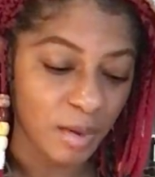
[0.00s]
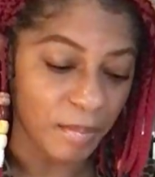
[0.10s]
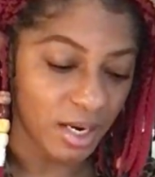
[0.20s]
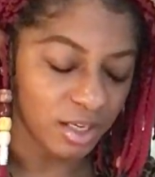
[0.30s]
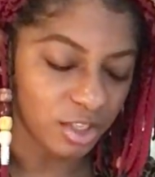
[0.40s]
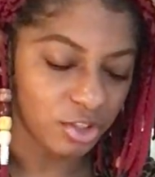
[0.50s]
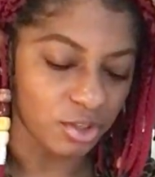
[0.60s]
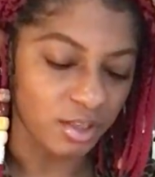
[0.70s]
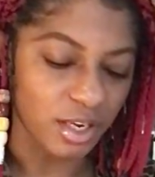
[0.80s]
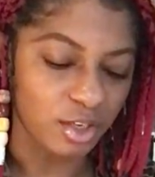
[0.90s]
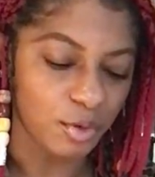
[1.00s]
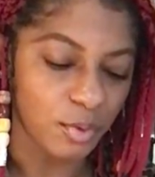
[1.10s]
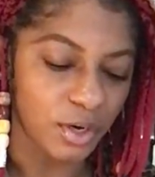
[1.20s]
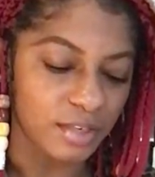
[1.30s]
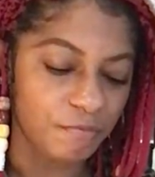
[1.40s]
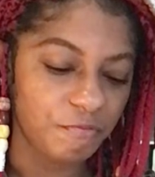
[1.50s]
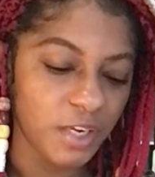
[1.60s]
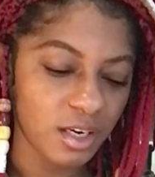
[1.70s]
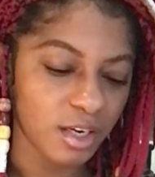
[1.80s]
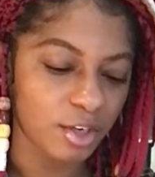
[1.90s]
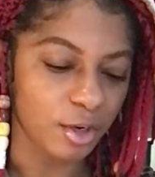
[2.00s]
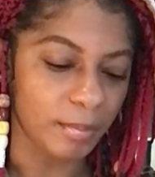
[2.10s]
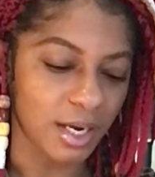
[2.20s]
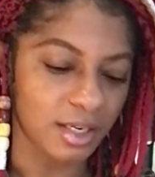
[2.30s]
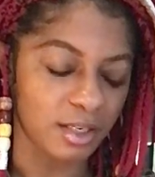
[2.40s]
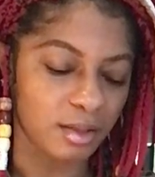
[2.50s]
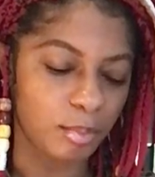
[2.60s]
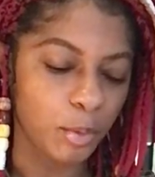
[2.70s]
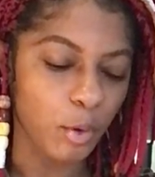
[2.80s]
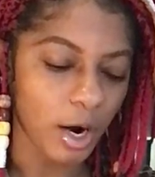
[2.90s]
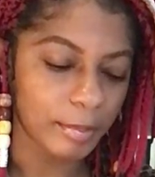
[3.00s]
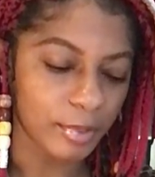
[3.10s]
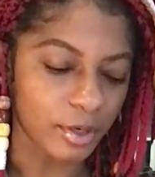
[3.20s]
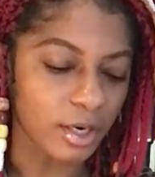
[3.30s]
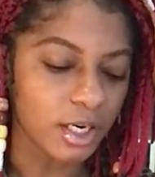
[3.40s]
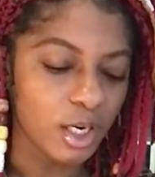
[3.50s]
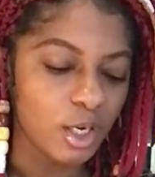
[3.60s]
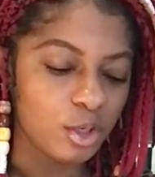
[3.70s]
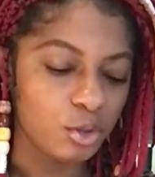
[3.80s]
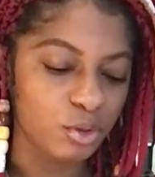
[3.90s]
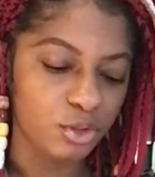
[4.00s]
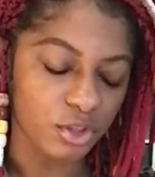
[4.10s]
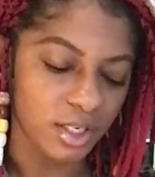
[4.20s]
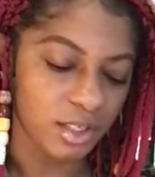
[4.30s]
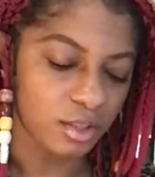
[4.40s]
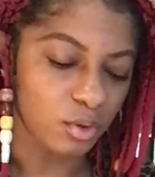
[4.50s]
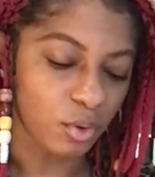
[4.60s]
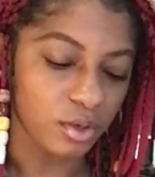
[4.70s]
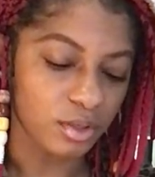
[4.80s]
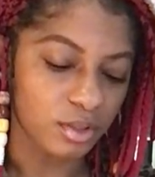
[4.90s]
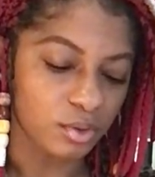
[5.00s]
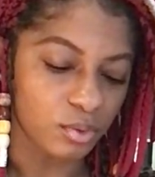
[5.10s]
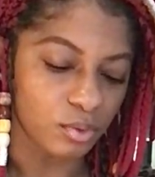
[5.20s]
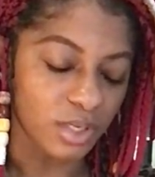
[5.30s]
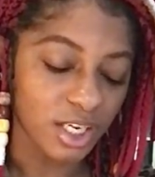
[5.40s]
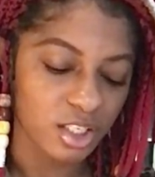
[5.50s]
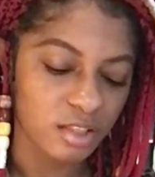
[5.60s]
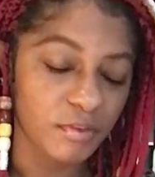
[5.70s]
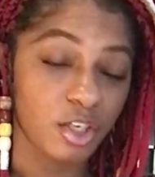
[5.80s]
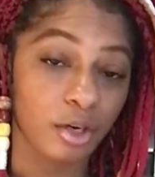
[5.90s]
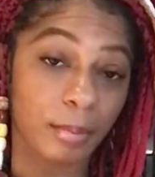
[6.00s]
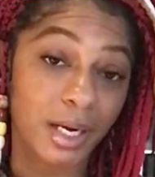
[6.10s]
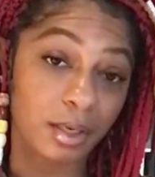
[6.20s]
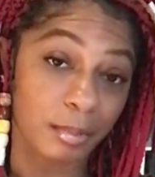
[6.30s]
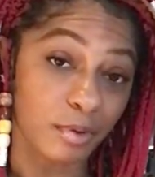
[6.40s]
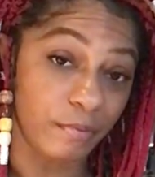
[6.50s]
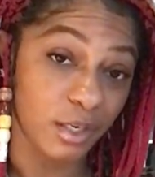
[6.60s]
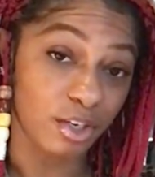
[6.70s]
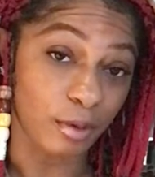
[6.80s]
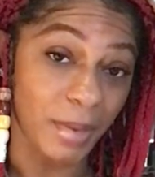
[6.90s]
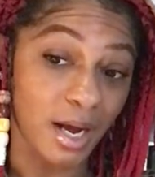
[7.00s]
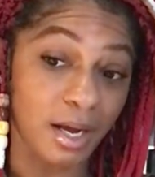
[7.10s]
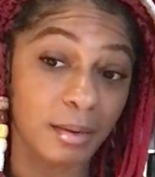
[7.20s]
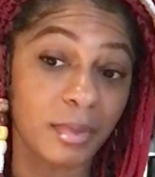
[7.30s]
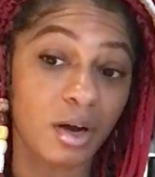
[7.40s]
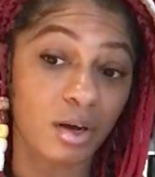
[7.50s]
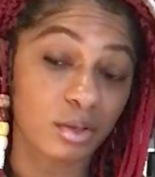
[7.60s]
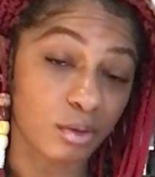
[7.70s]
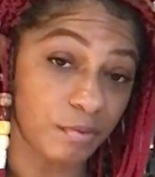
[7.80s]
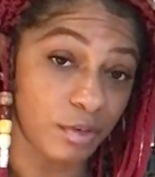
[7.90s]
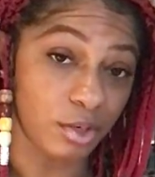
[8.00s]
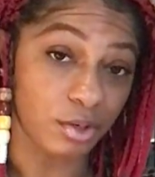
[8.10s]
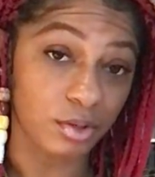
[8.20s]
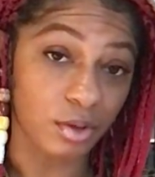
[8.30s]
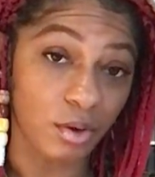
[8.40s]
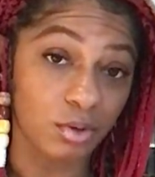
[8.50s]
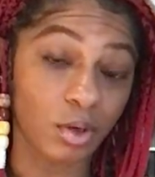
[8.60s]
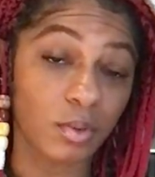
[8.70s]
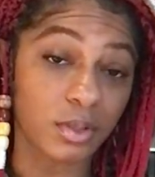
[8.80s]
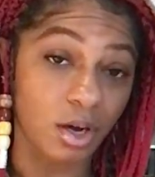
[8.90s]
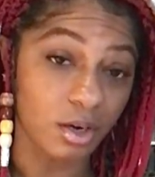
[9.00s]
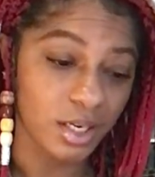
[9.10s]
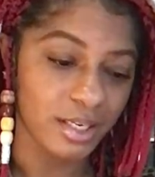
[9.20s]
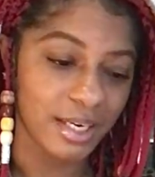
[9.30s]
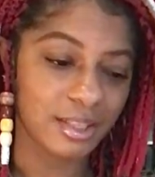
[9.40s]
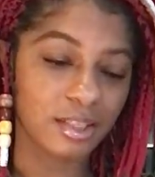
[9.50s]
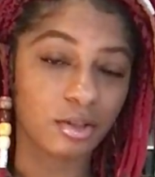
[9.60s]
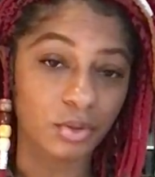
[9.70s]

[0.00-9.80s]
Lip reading: Making sure that you are feeding your body the proper nutrients in order to not just feed your body but feed your mind, but also feed your soul. So it's all connected.